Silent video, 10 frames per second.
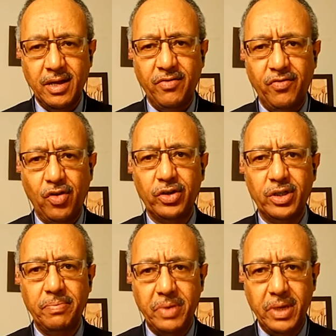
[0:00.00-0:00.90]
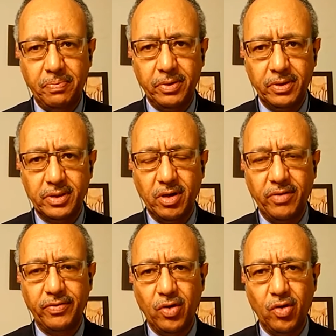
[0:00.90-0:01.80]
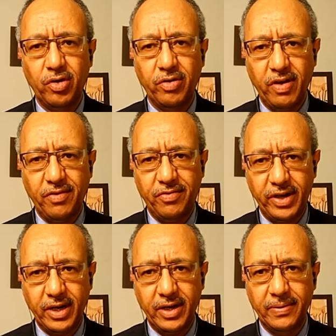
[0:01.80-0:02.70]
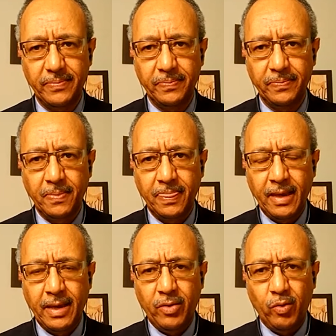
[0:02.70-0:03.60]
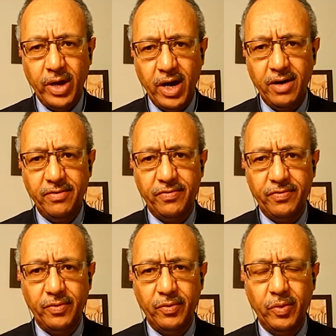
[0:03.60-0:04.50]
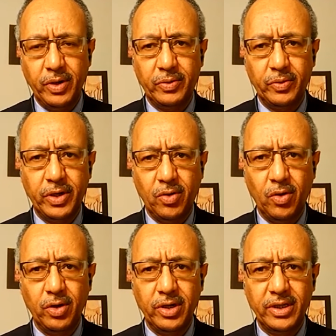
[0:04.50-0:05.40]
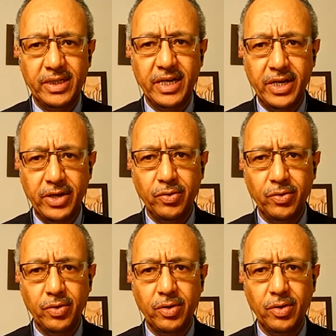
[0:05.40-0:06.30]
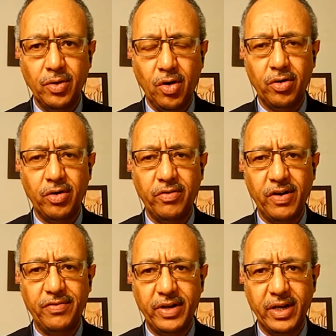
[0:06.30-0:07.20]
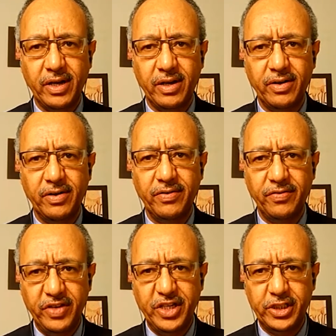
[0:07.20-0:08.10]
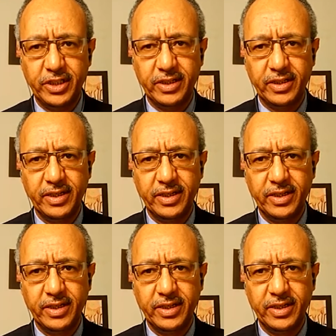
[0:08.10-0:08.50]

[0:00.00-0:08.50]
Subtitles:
for the peoples of the Horn of Africa. We have what we call the new Horn of Africa vision.